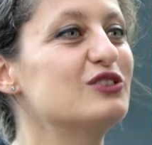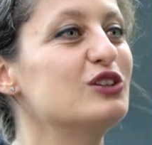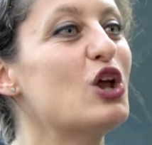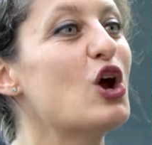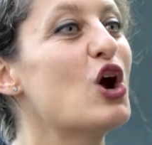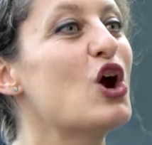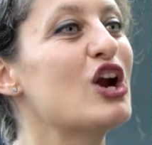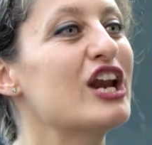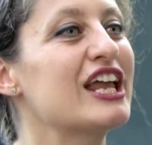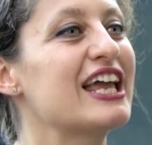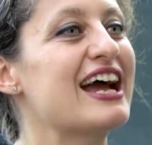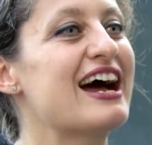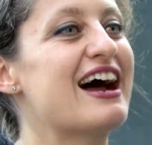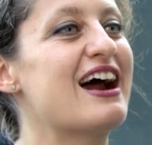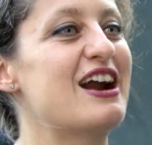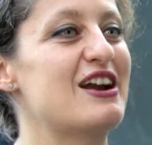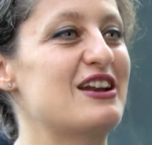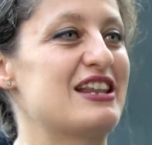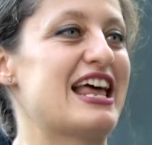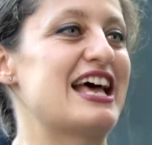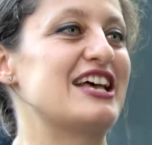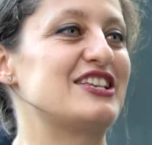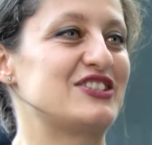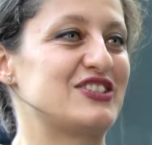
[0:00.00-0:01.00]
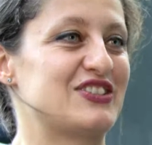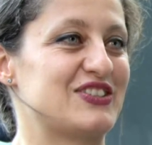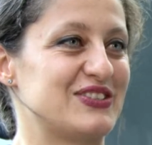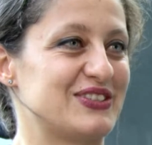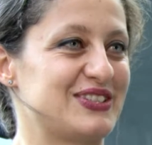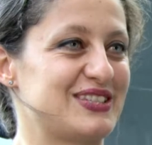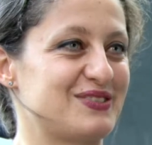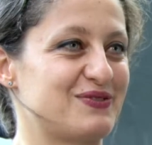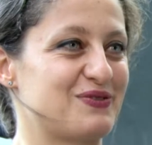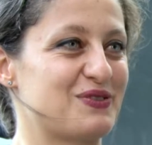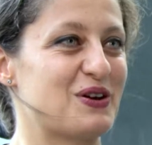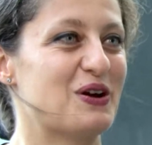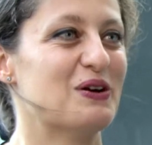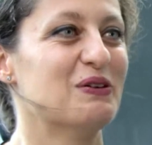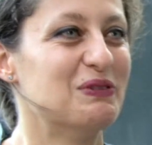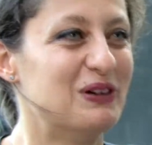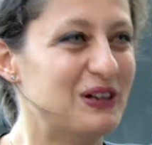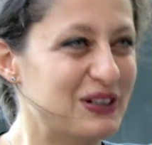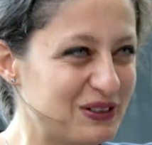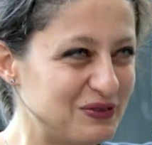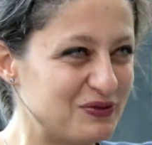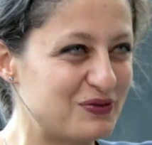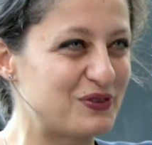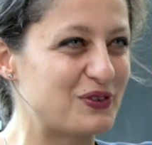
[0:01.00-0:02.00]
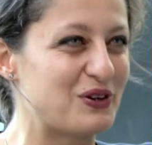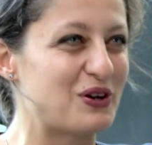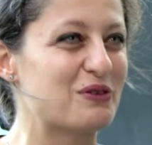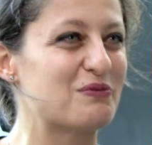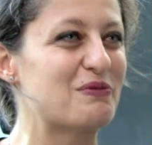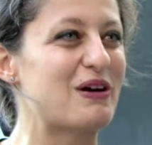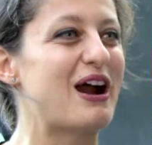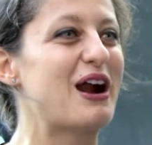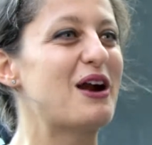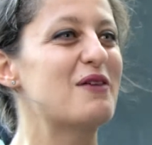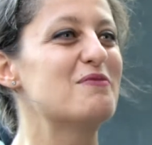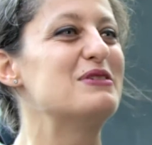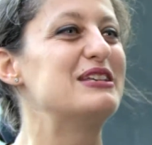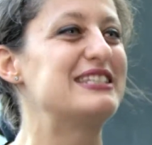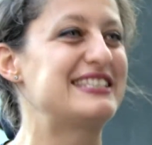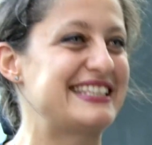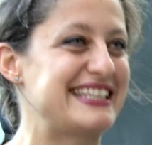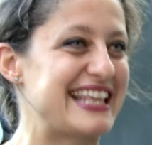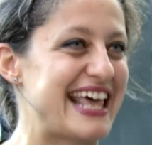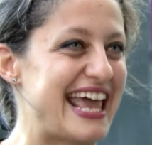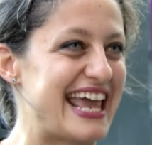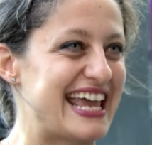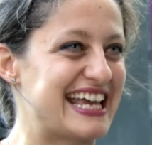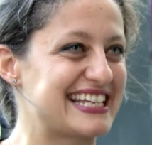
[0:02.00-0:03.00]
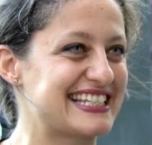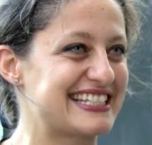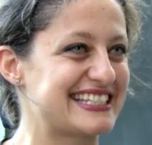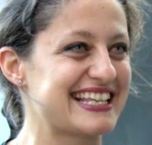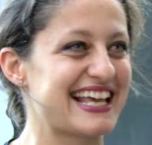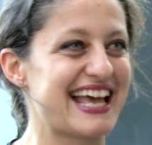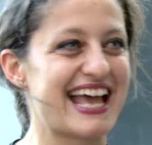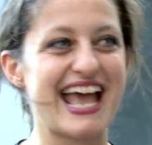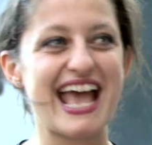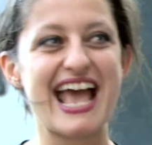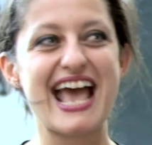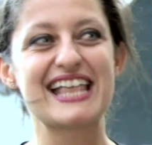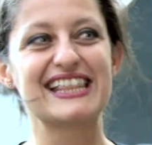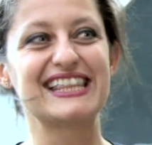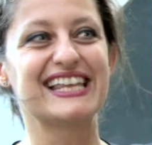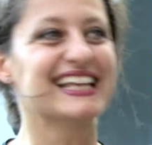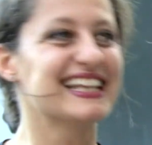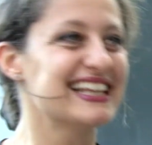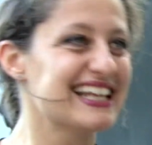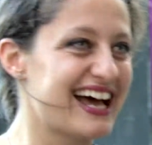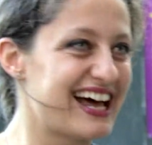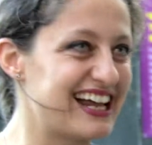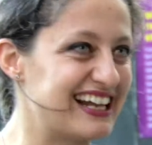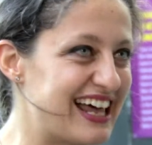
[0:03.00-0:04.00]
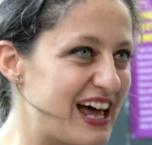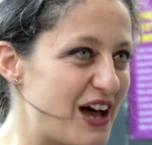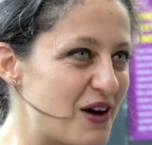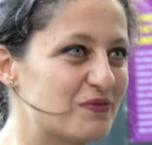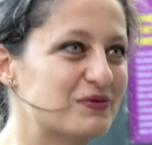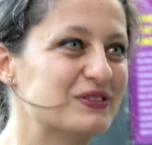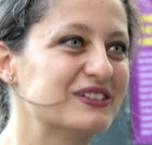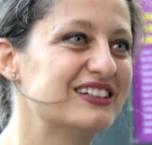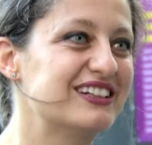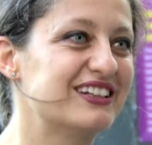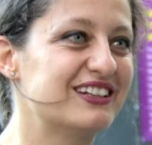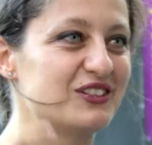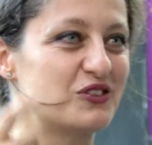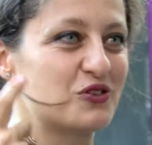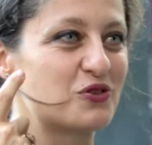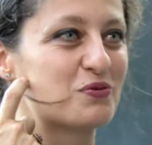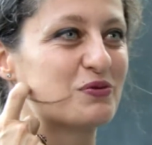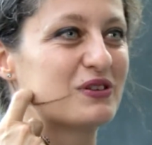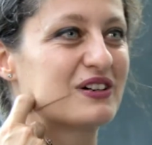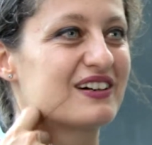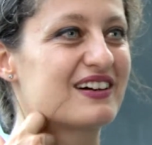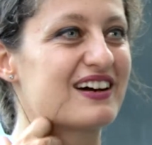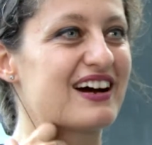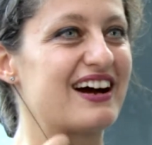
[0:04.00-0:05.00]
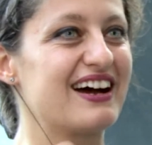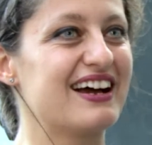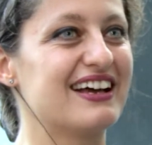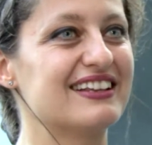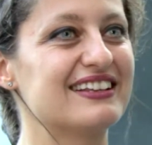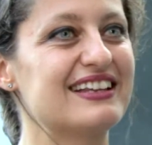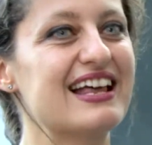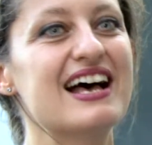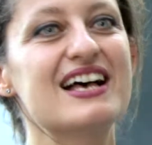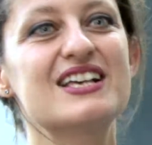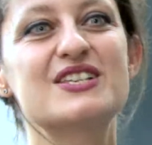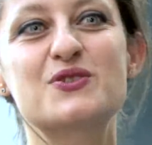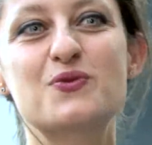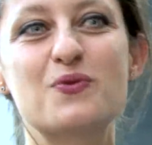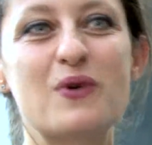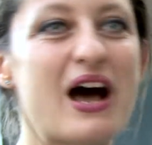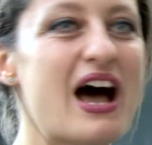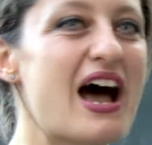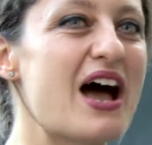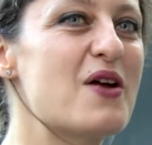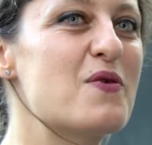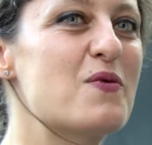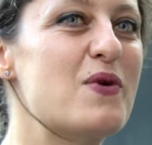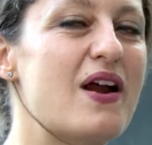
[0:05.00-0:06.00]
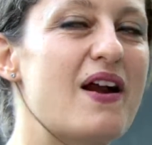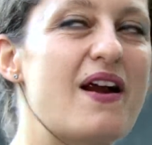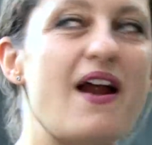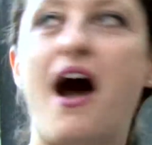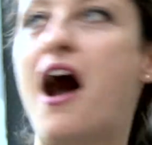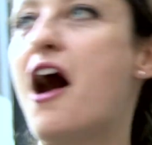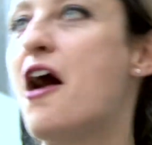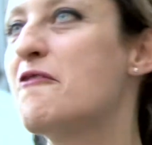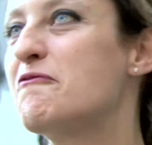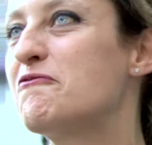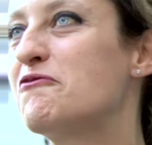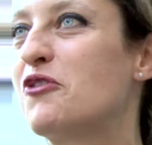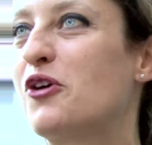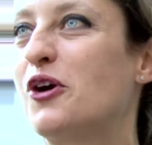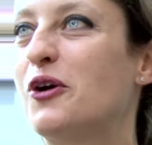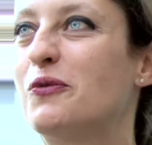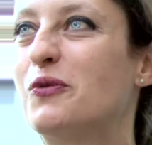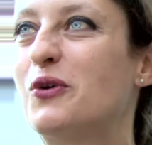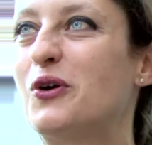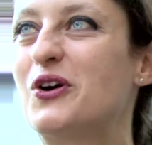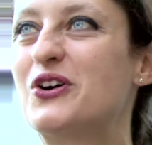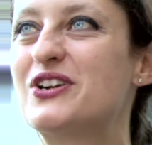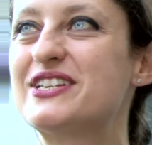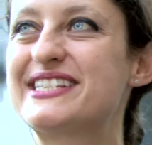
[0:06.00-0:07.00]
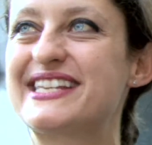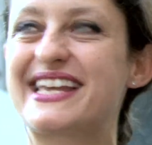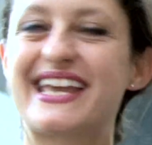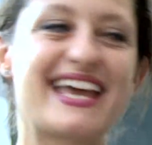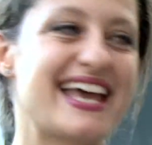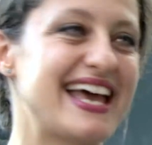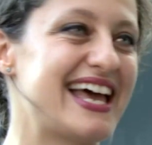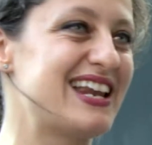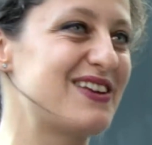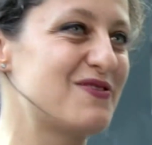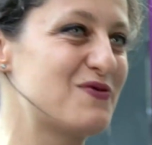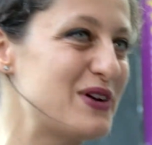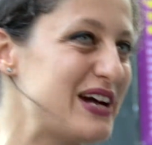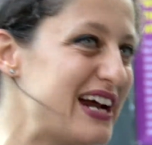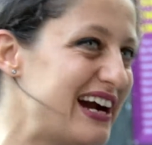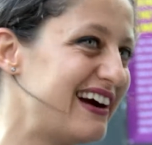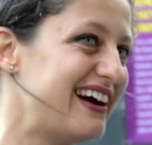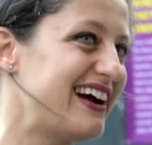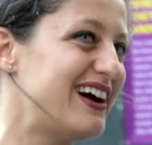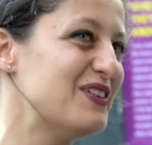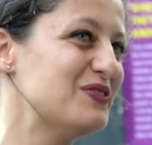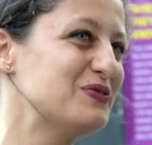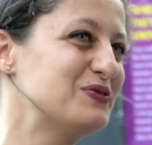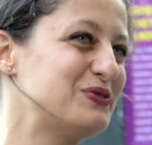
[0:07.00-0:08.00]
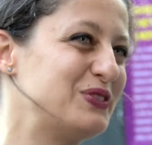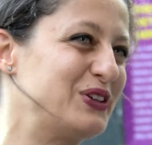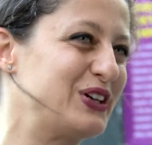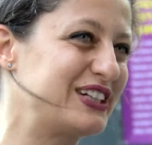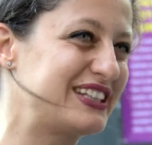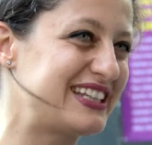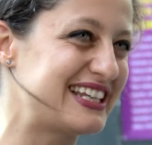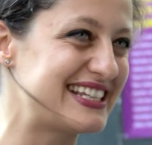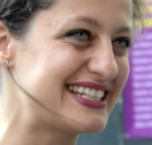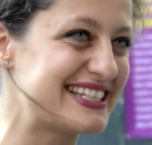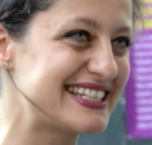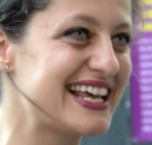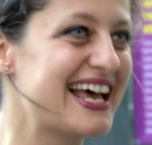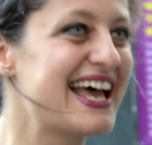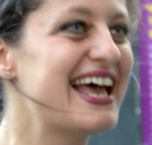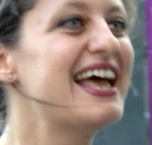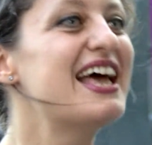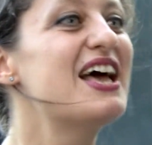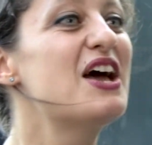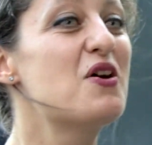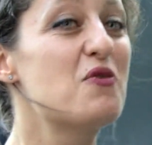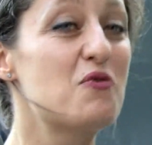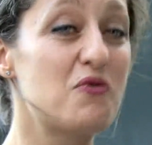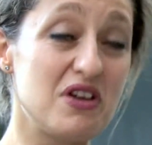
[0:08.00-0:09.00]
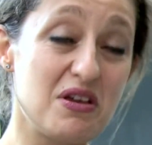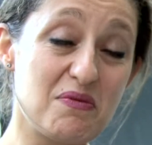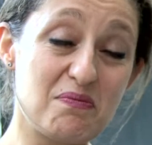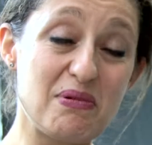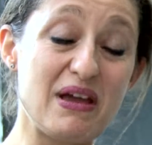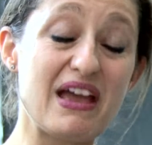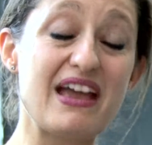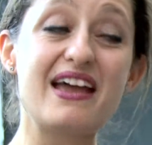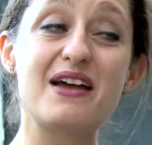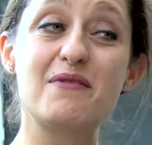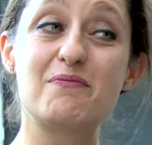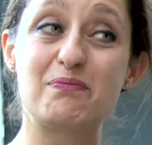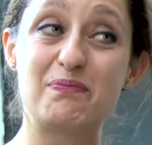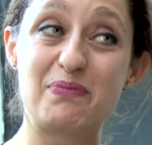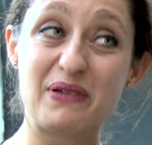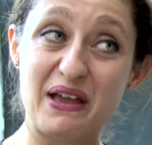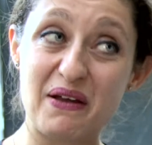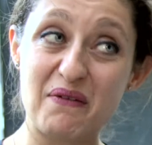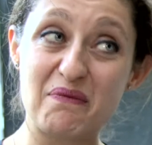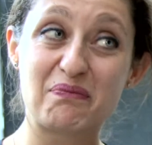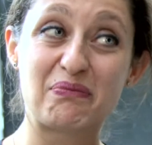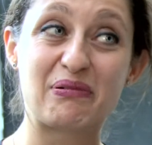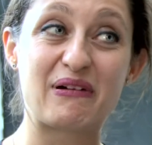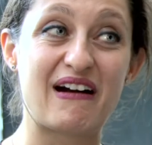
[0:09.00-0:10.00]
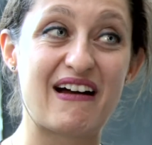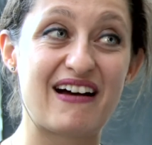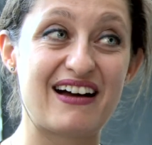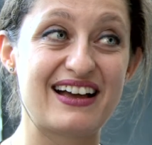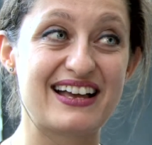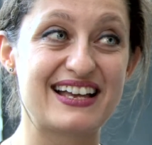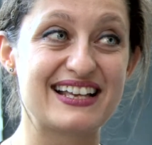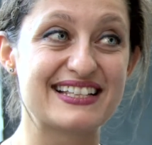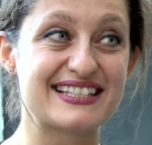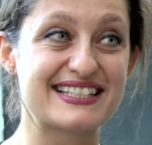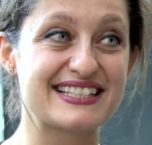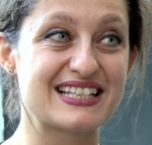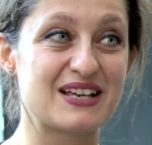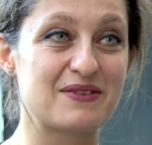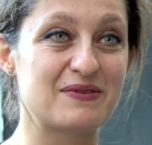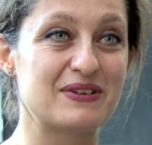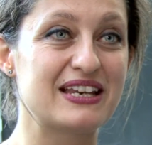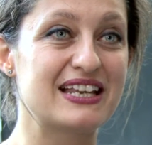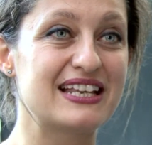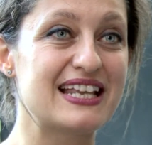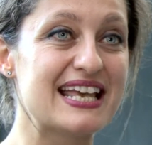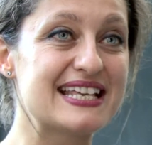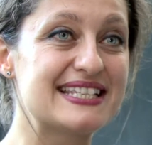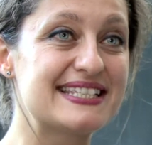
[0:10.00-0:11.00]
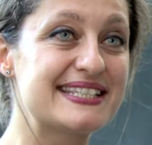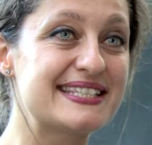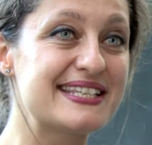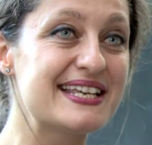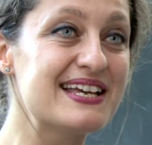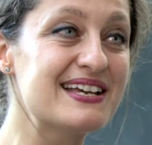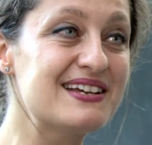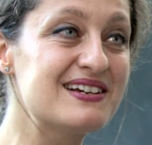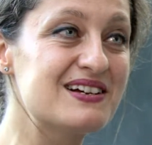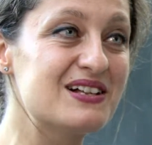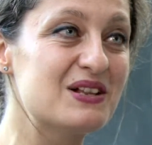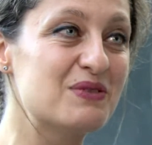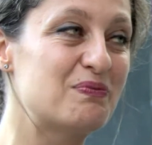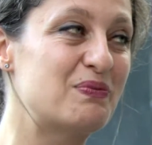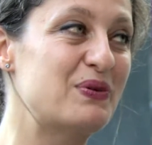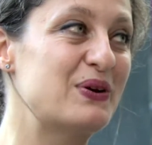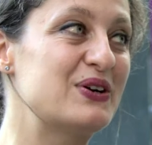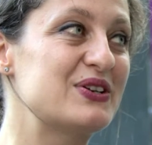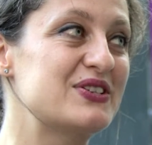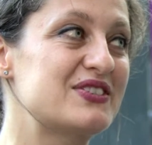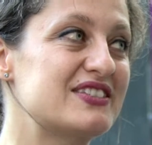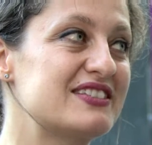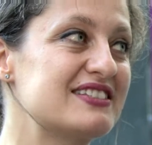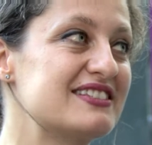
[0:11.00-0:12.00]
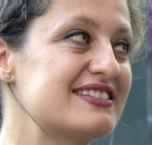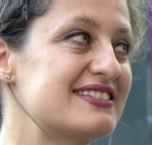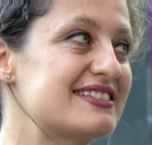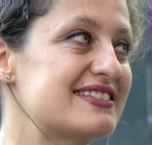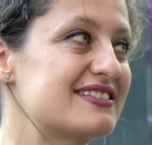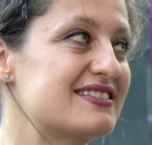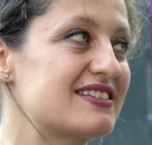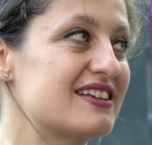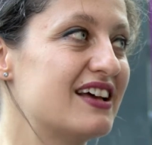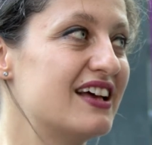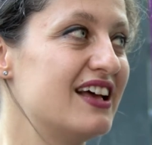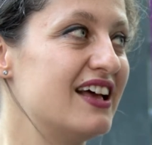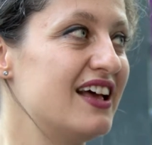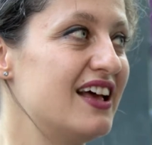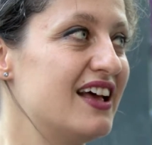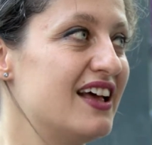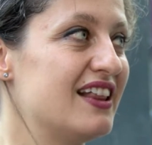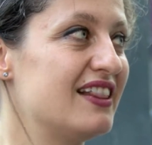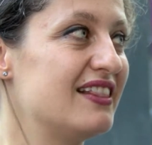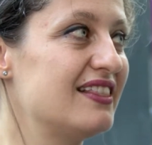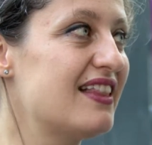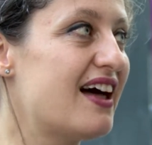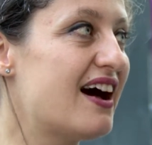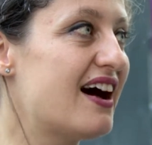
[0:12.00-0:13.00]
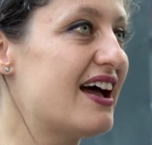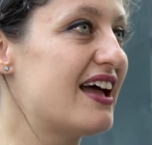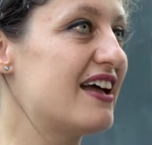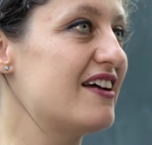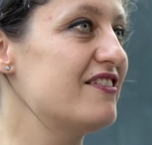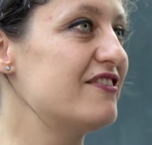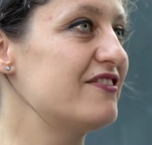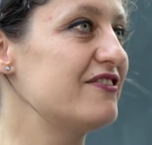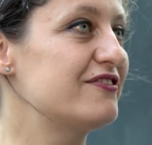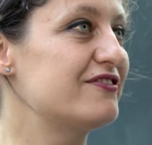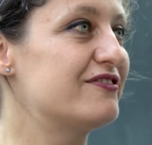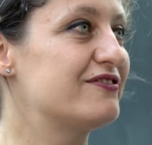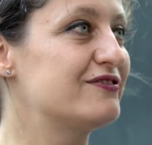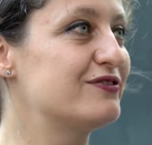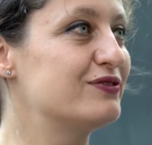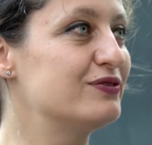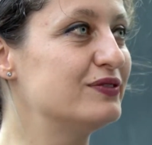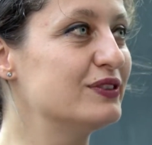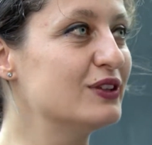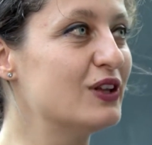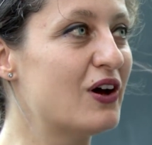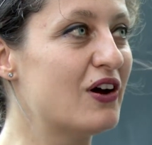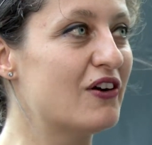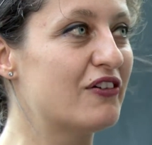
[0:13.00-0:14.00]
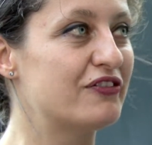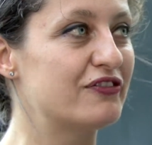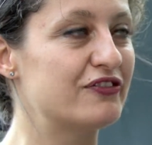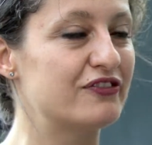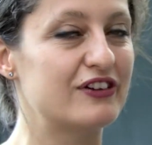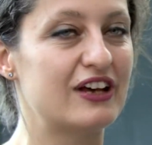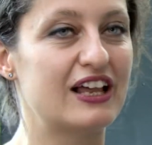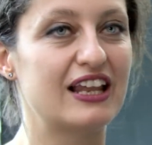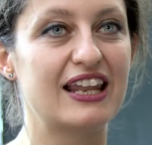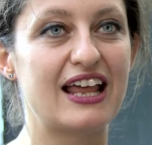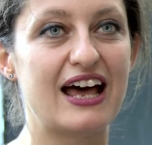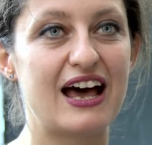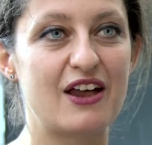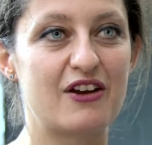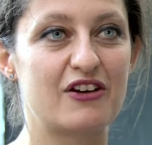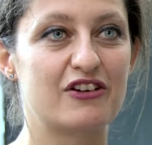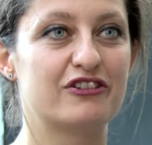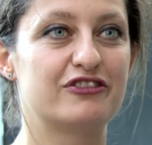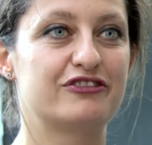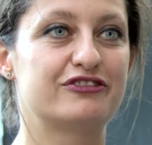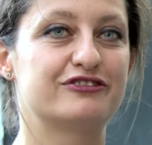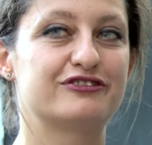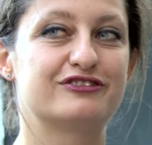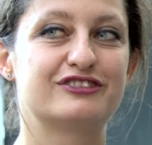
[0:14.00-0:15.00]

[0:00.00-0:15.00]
Learning our lessons from our mistakes did not happen in humankind. That's why we are up for wars again. We are up for this. We pay a big price. I mean, a single person's life full of a lot of